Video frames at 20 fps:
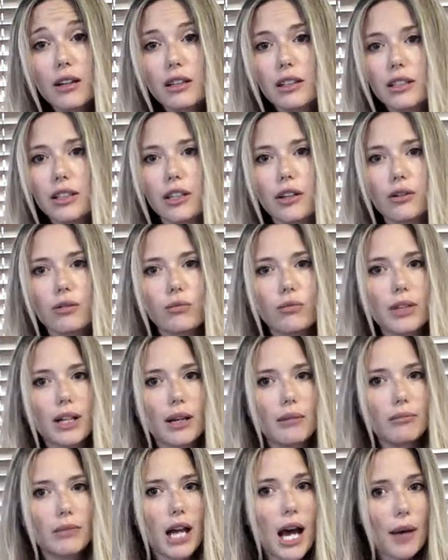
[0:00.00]
you know, when
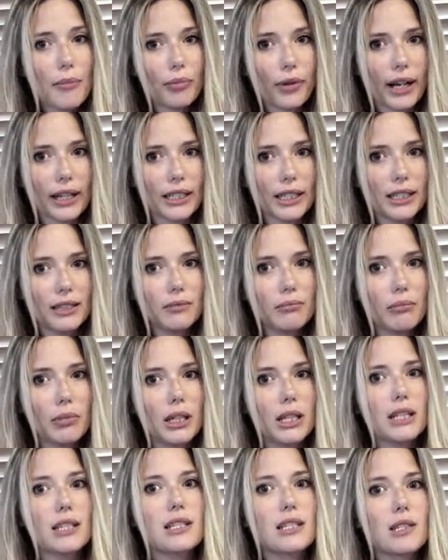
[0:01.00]
I'm not pregnant,
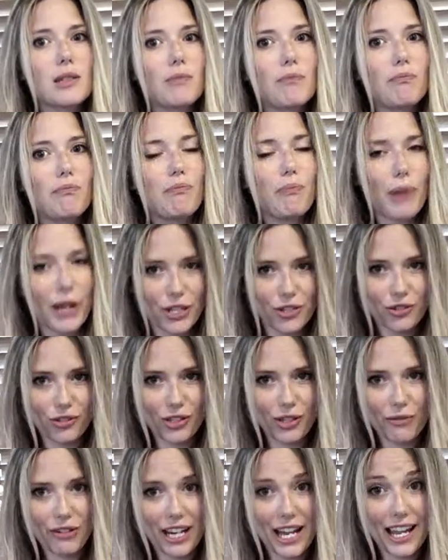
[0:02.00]
but
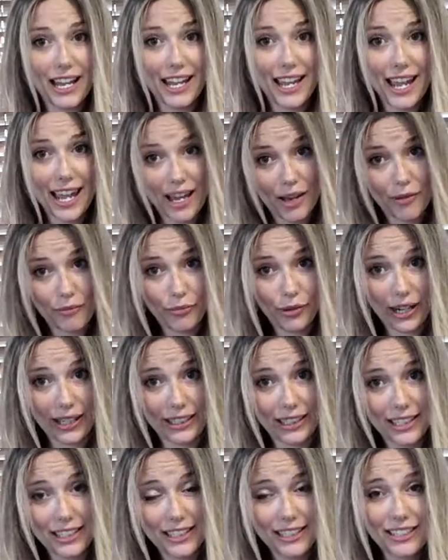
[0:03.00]
especially when I am
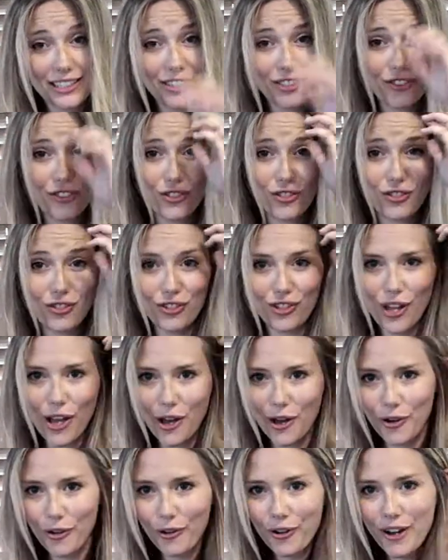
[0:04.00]
pregnant.
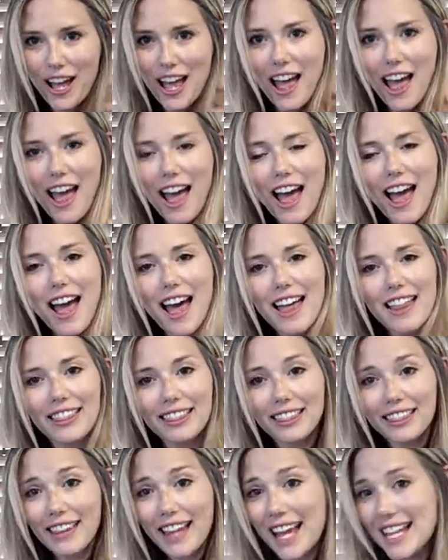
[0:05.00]
So
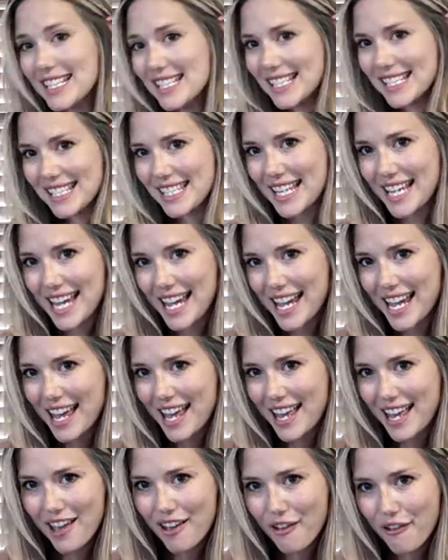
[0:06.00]
let's
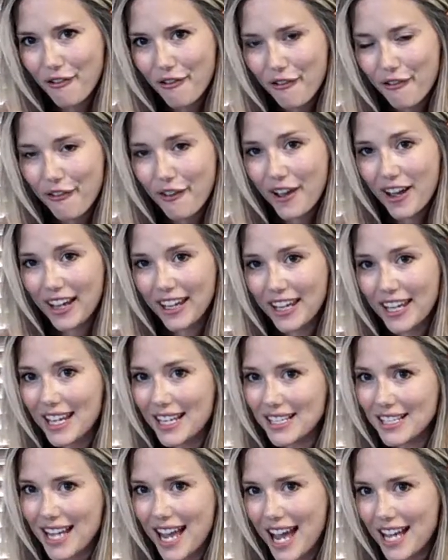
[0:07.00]
see if
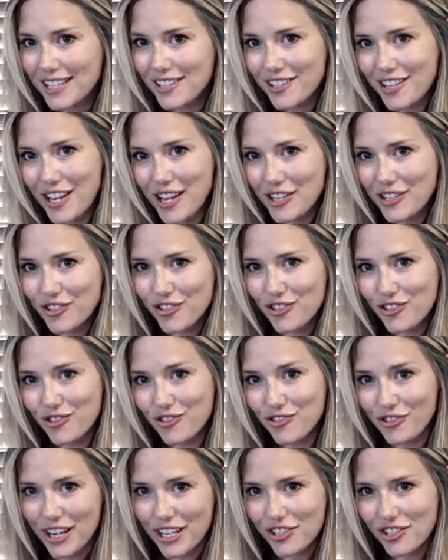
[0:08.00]
it's as
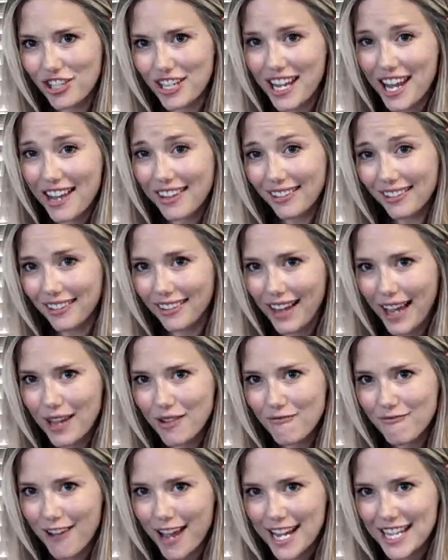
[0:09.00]
stretchy and
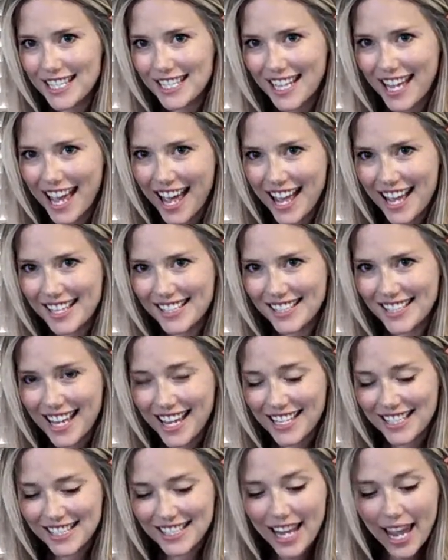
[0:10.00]
lightweight as
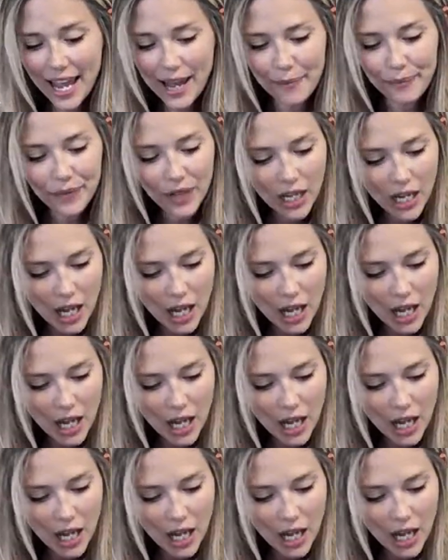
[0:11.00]
they say.